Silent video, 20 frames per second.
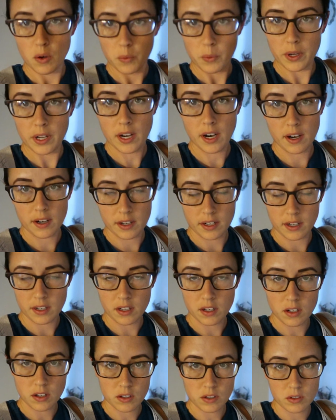we are gonna
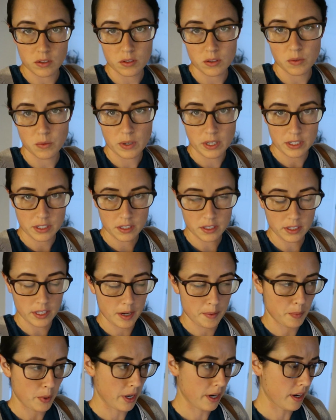go run to the
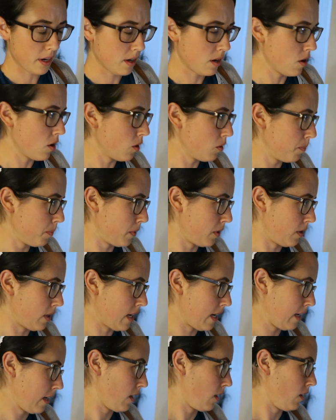library. I hope they're
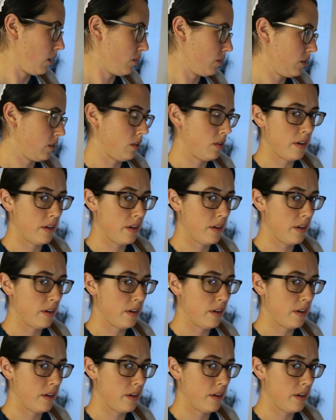not closed